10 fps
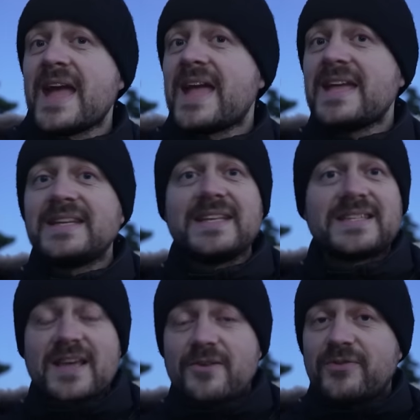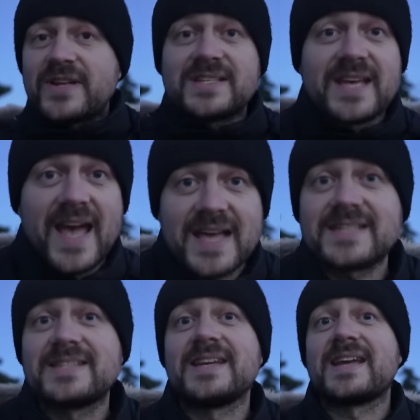It is a
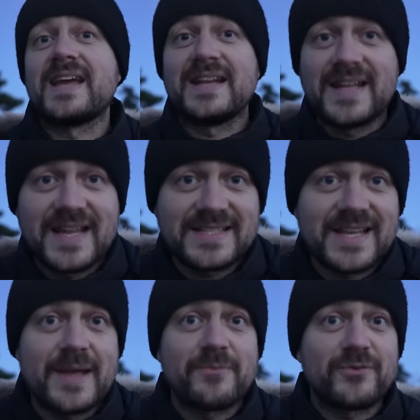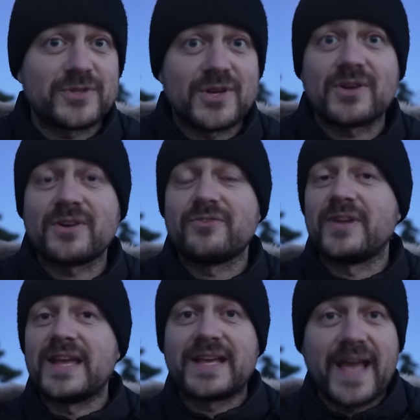fantastic landscape
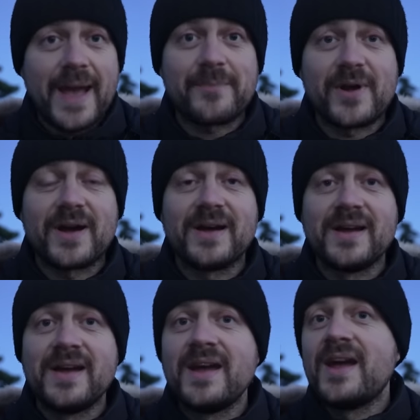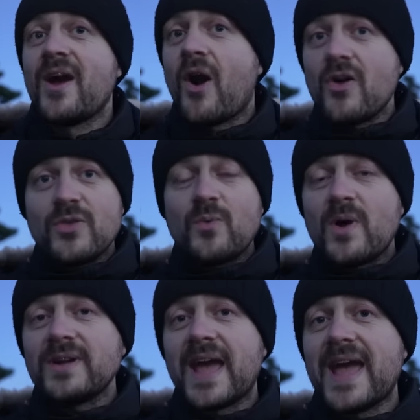photography camera. On the
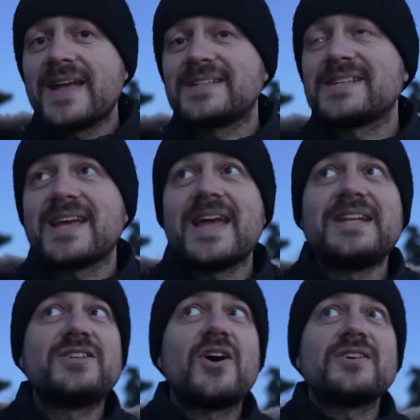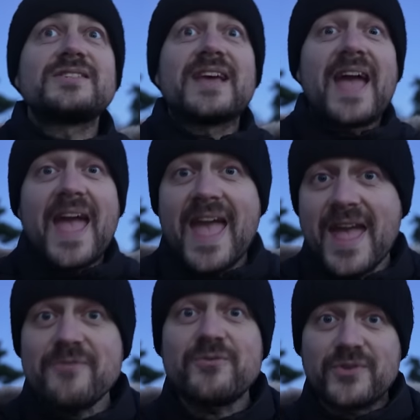one hand, it does
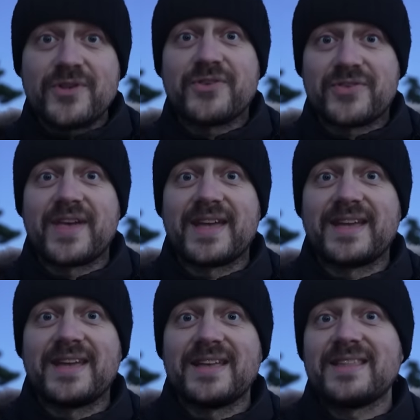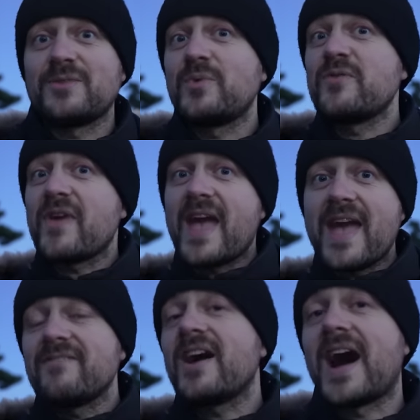everything that we've
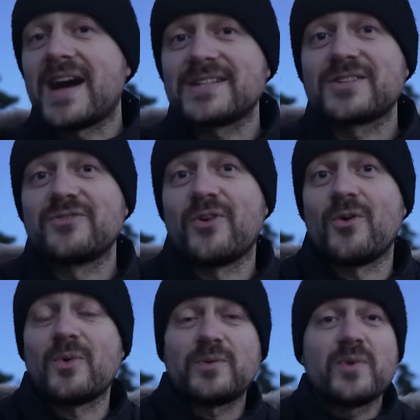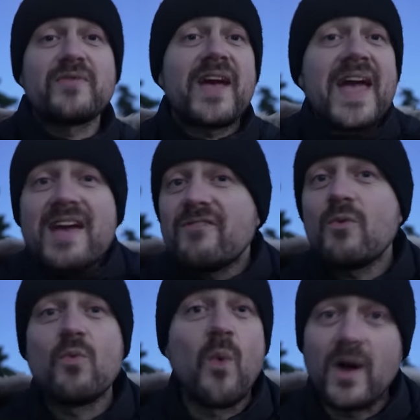ever asked for, what we've ever
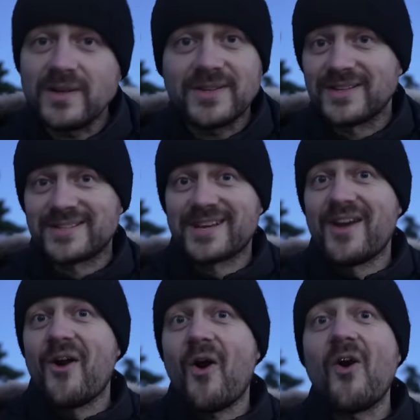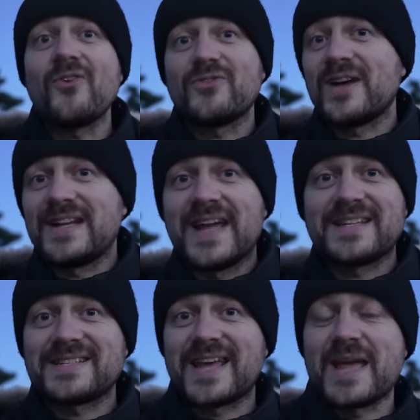wanted of a
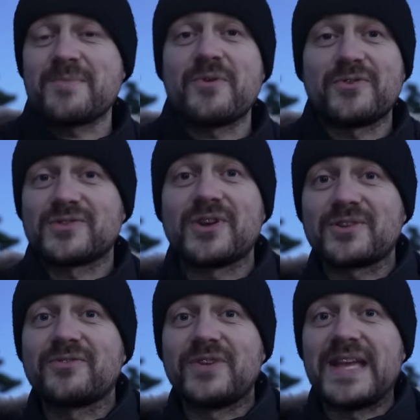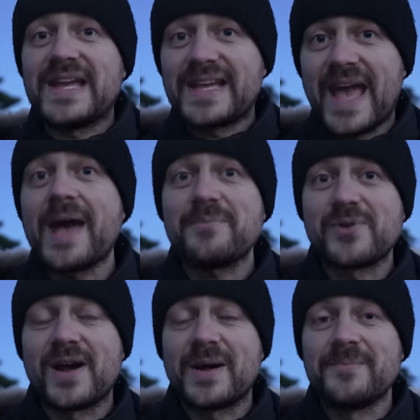landscape photography
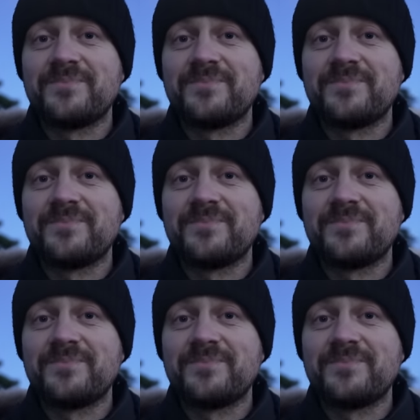camera.